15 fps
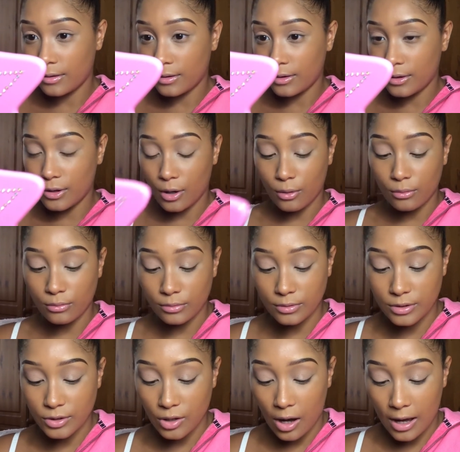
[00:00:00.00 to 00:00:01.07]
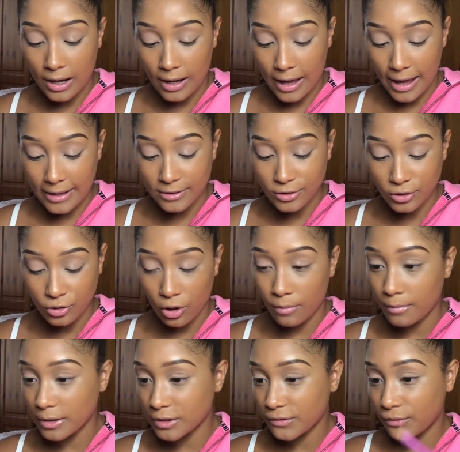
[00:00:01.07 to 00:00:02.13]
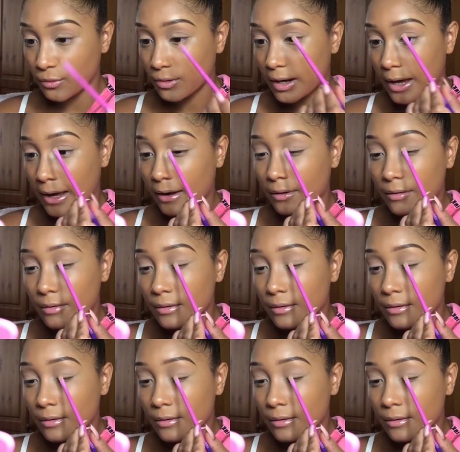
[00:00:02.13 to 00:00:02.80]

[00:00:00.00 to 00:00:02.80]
Yo, Dollar has so much fallout.